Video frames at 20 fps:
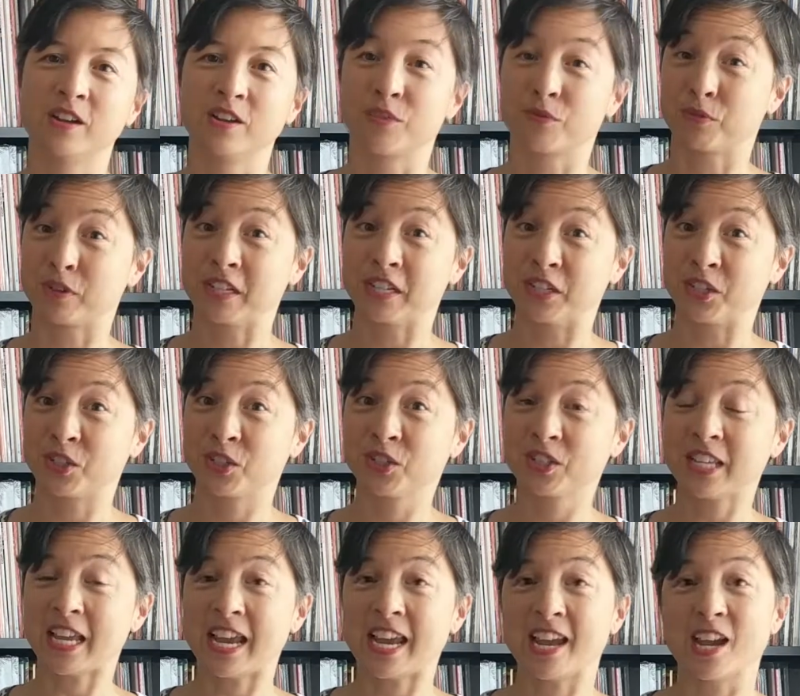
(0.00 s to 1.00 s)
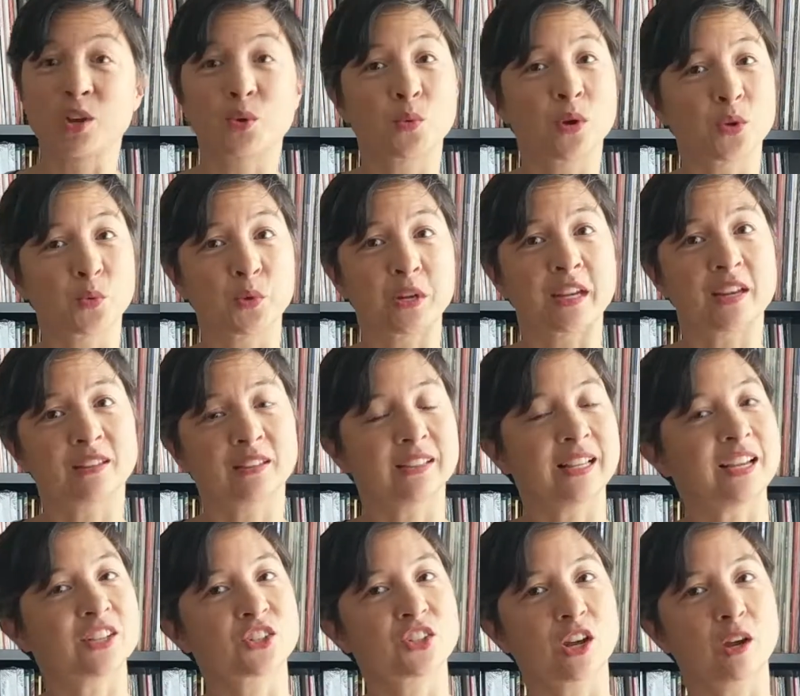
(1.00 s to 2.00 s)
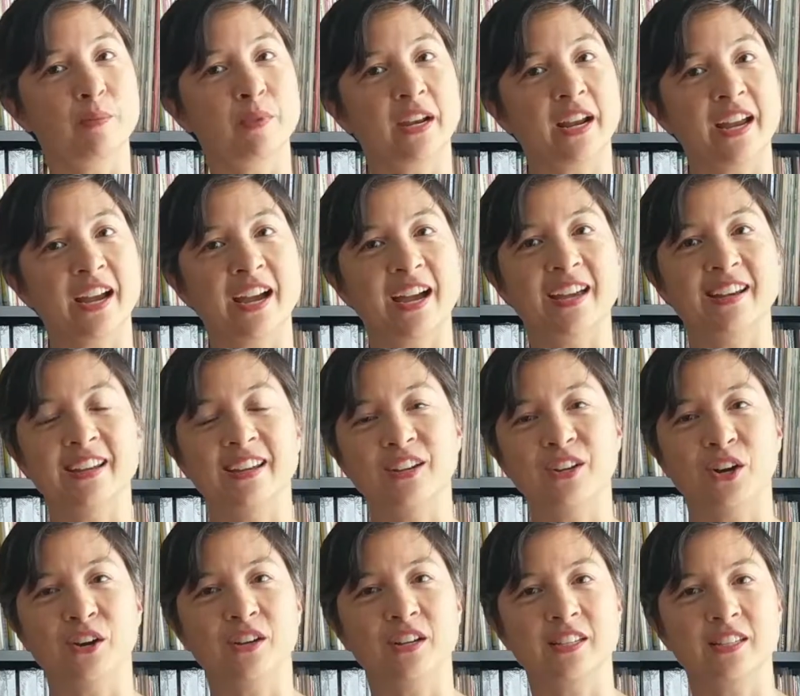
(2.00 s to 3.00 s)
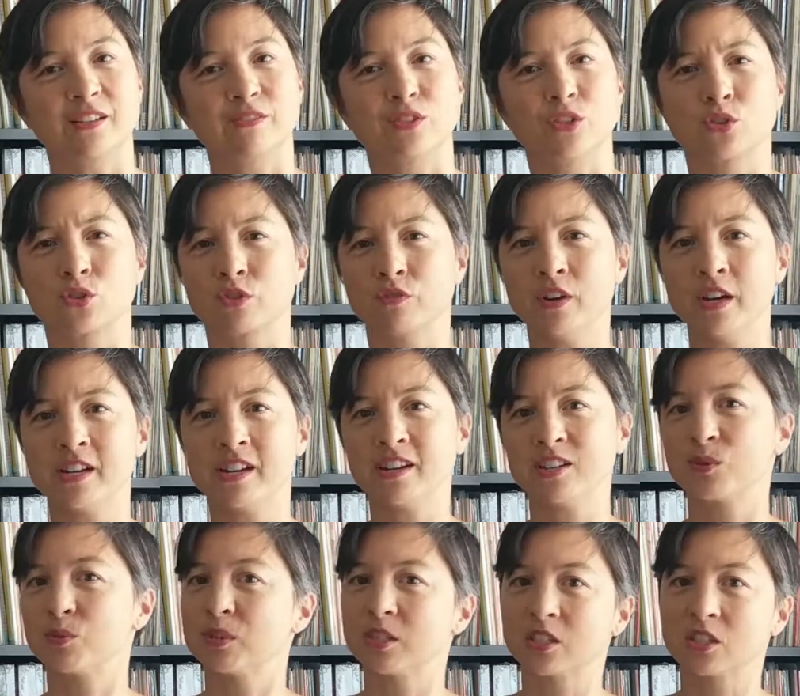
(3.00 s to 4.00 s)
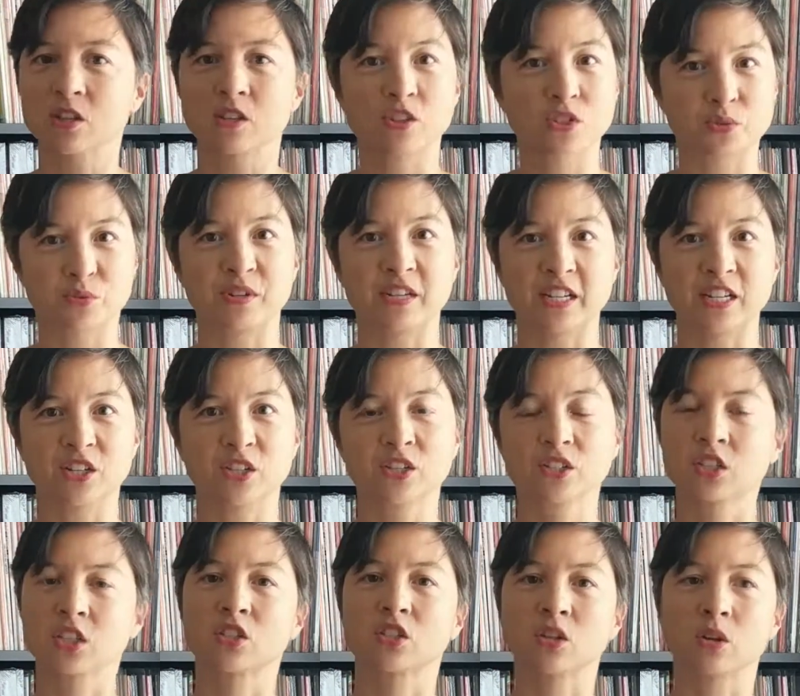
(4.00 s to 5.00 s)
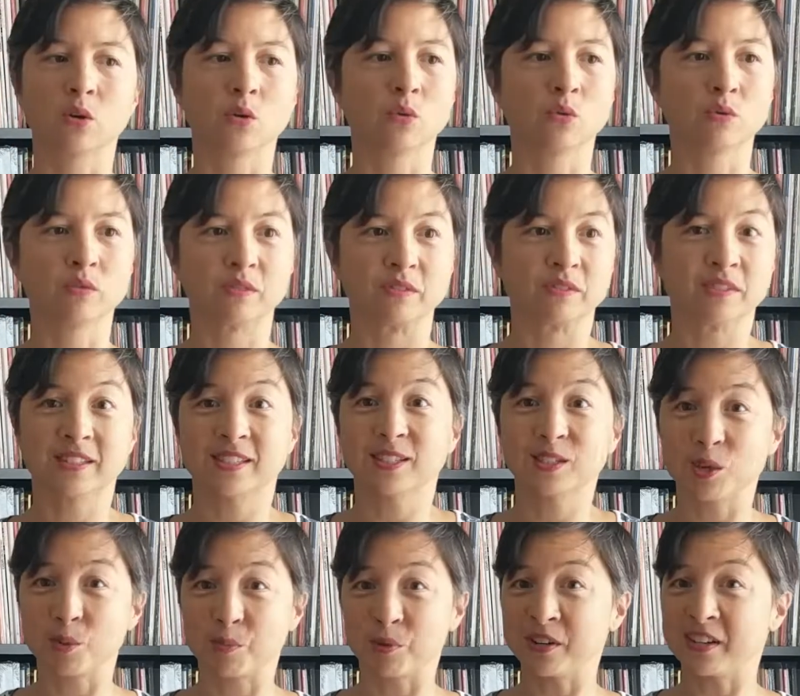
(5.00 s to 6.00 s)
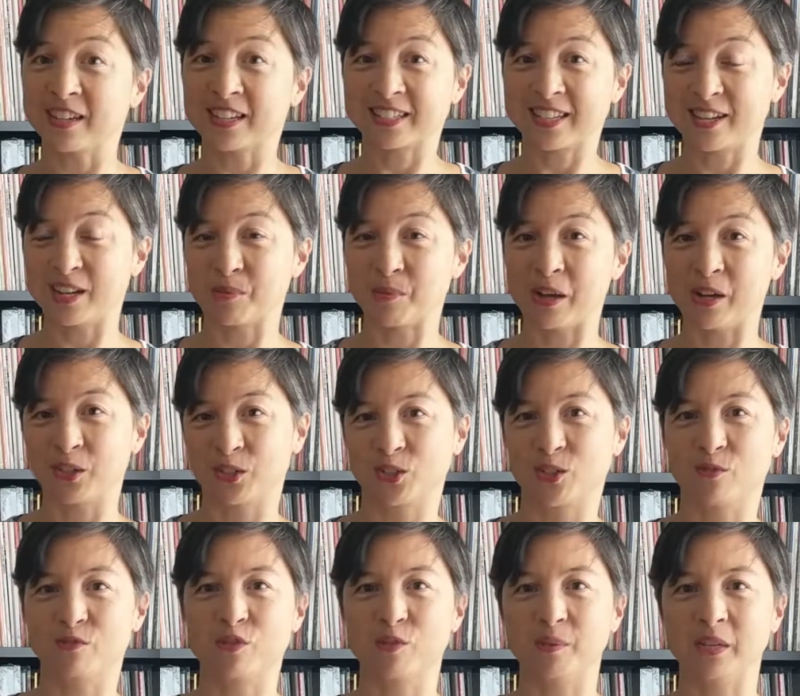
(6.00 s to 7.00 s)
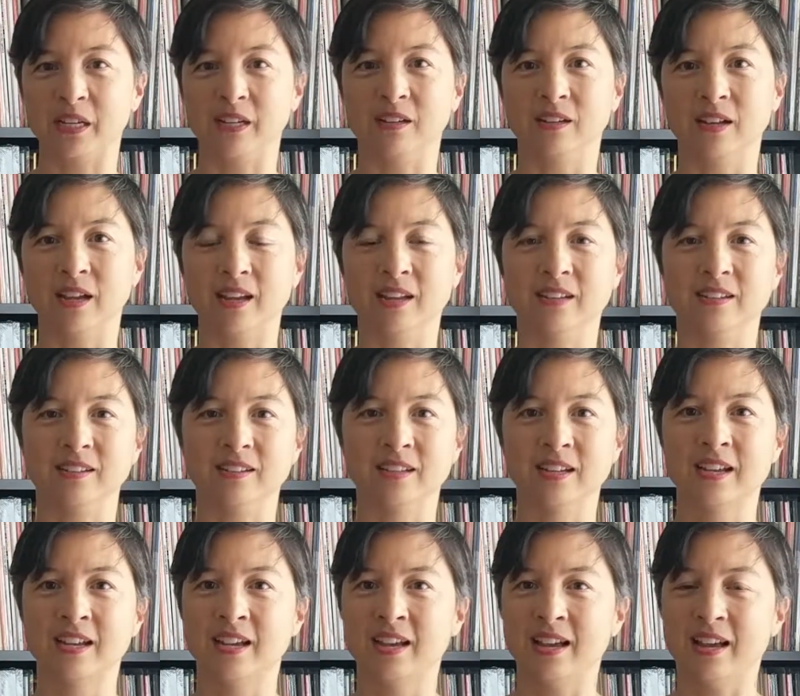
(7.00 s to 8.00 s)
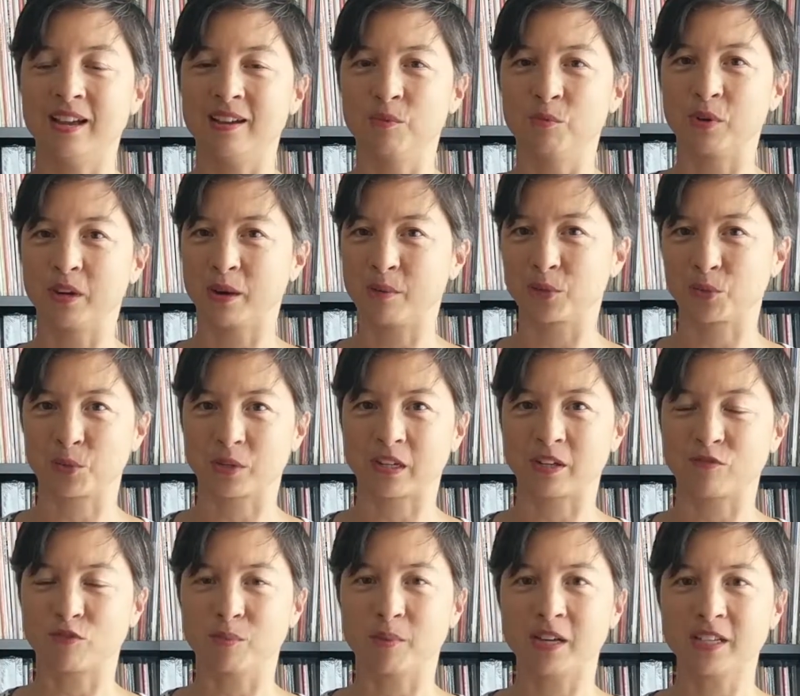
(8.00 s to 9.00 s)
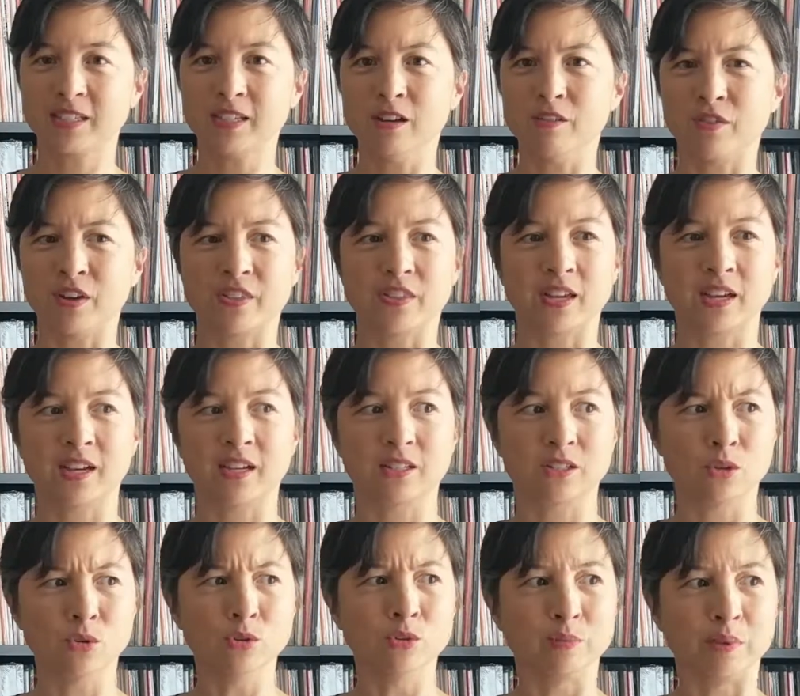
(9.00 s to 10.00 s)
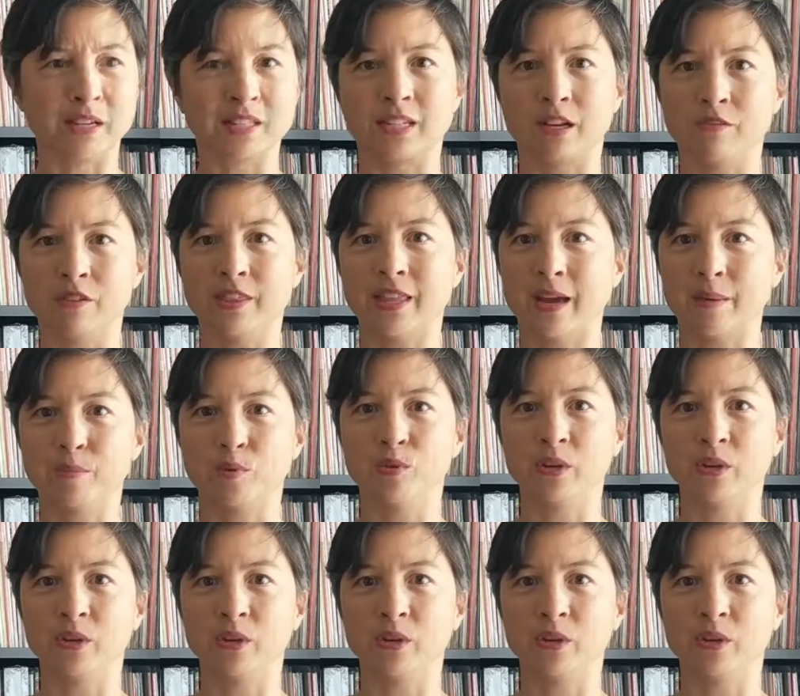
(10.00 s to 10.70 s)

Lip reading: 3 years and 1 week, and the last job that I had at RSF Social Finance was 3 years. So this is a pretty exciting milestone for me, and when I was working for myself, I think I told myself at that